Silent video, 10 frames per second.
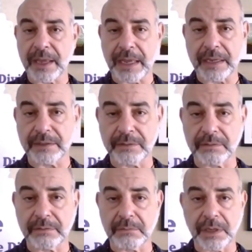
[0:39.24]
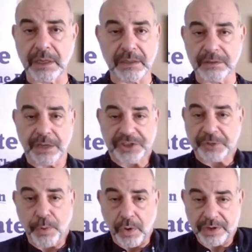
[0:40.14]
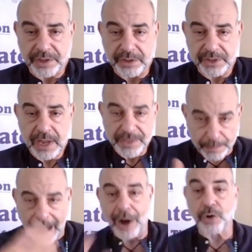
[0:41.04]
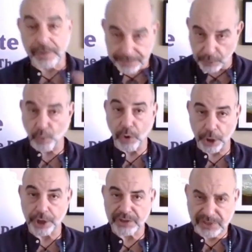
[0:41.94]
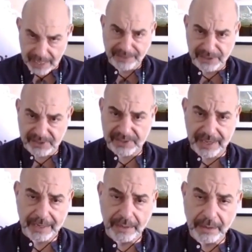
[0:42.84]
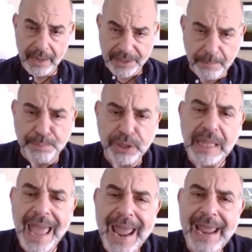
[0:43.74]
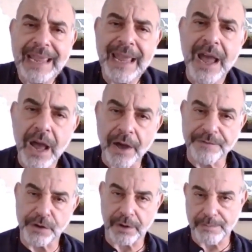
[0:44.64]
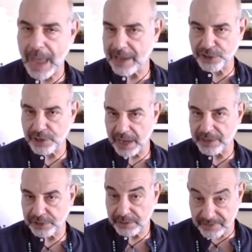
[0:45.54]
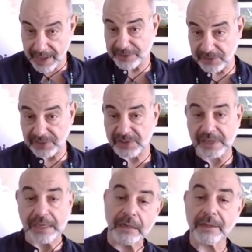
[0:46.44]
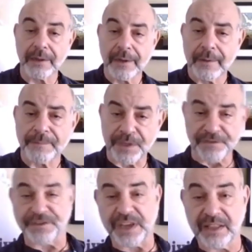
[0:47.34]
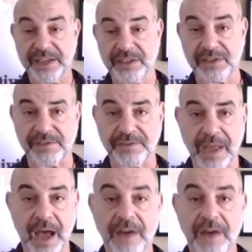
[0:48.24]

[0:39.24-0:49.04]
in a sport. There's the power of your words, that's a skill. The play of your imagination, that's a skill. The feelings of